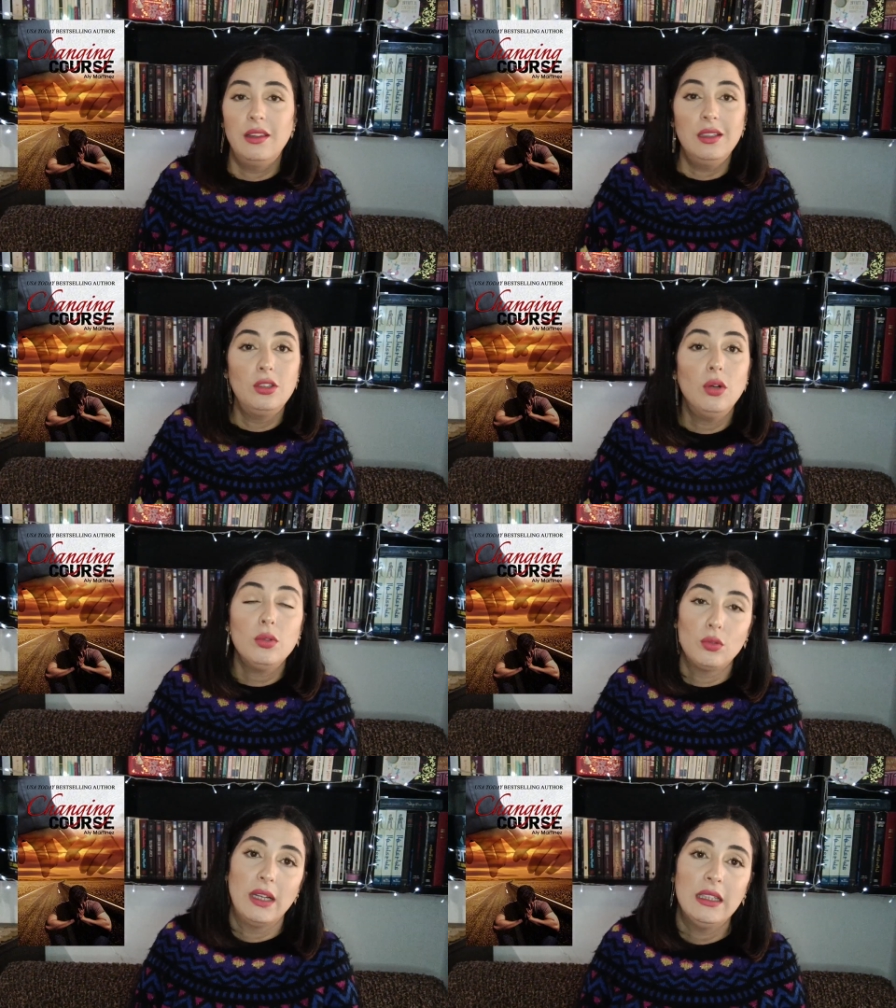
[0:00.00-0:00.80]
they're
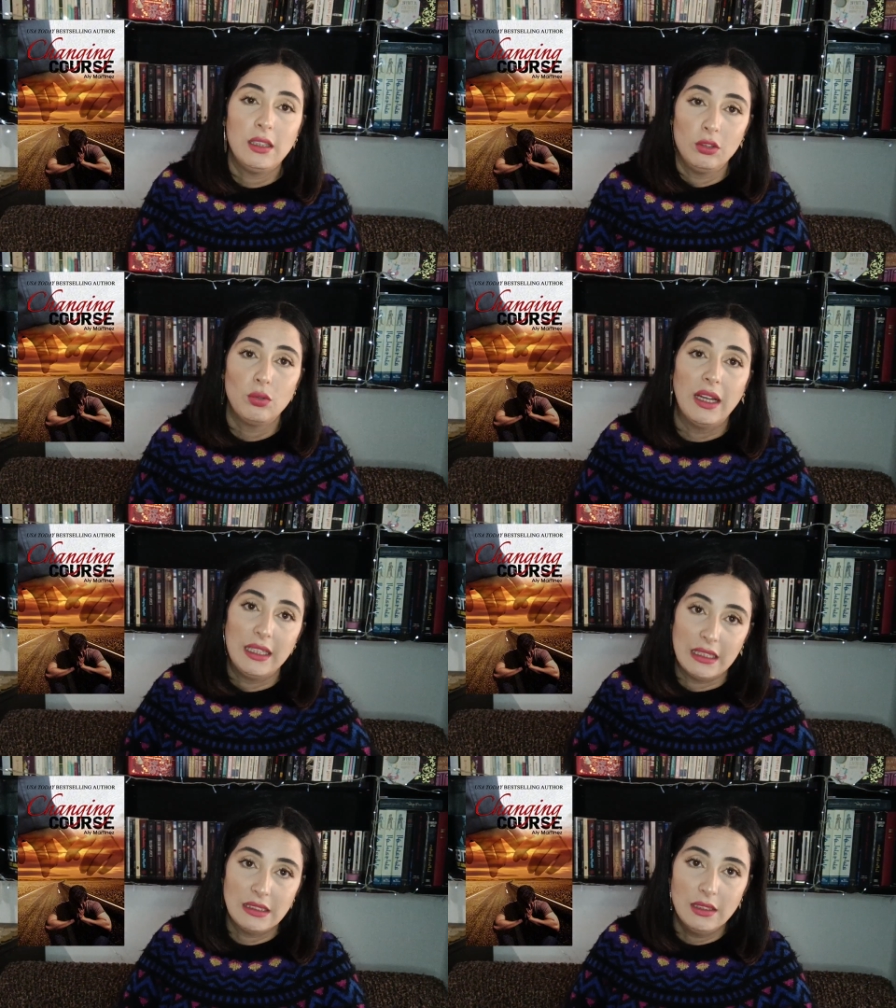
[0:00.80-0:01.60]
going to get into
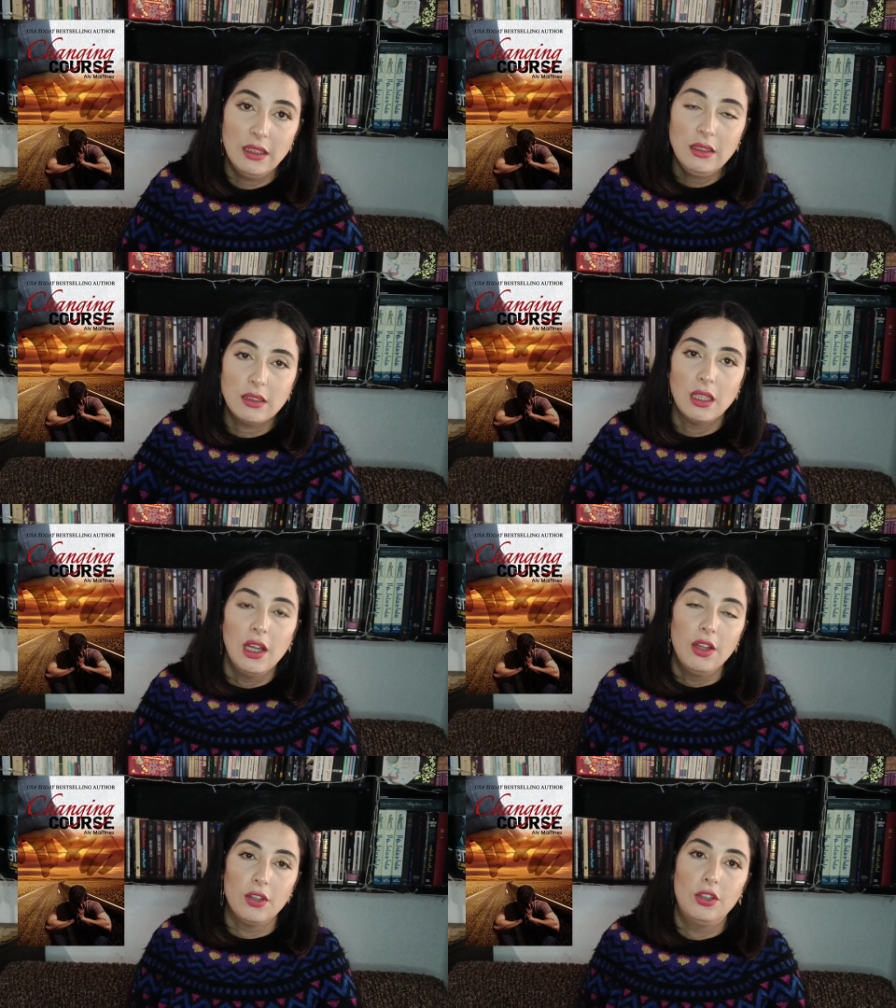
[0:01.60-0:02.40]
an accident
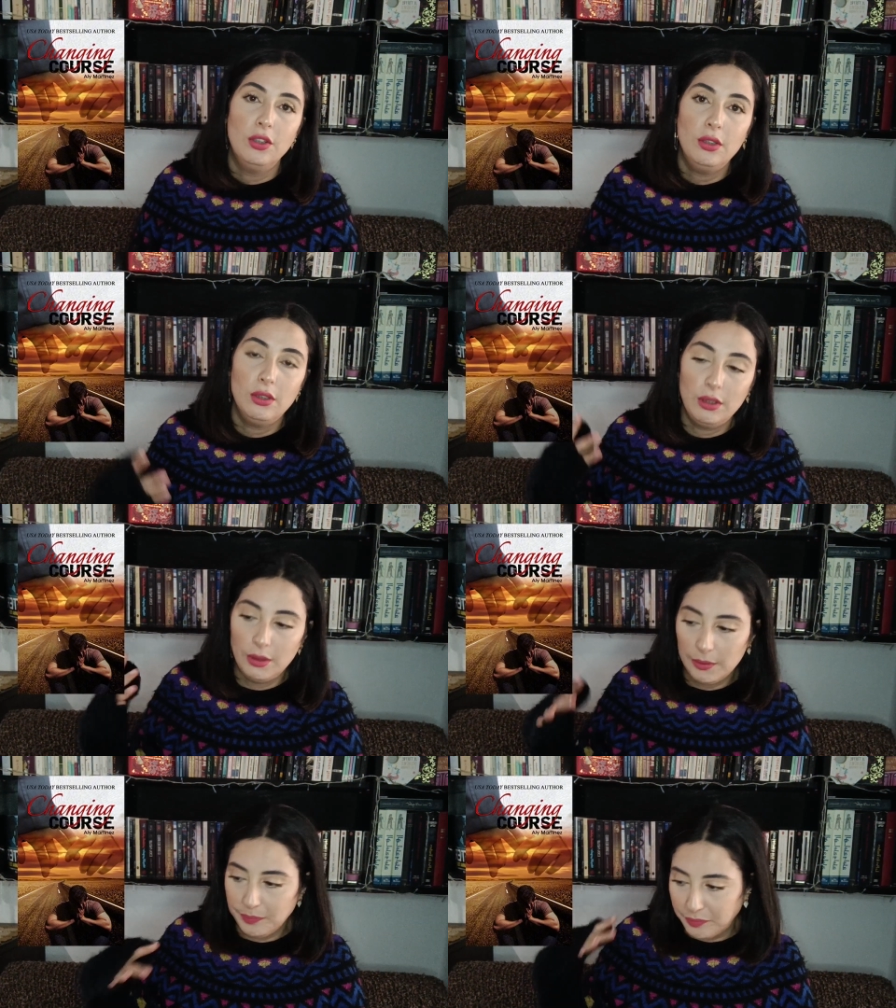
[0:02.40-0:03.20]

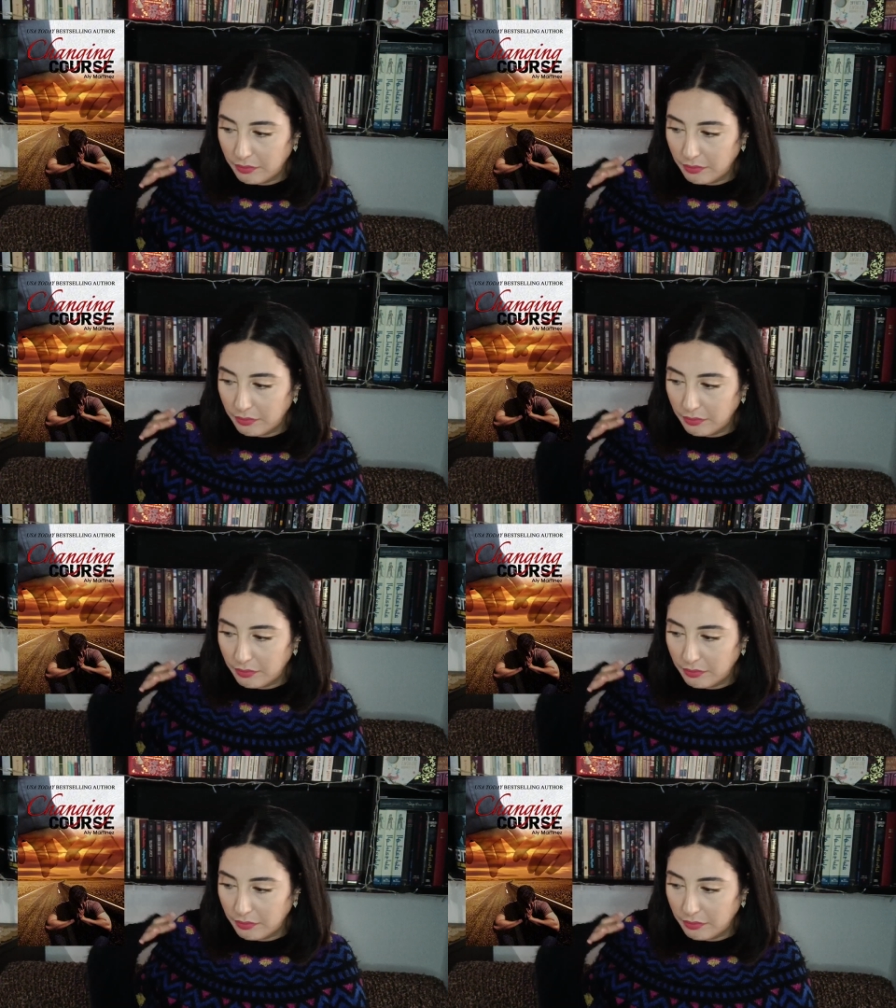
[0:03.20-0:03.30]
the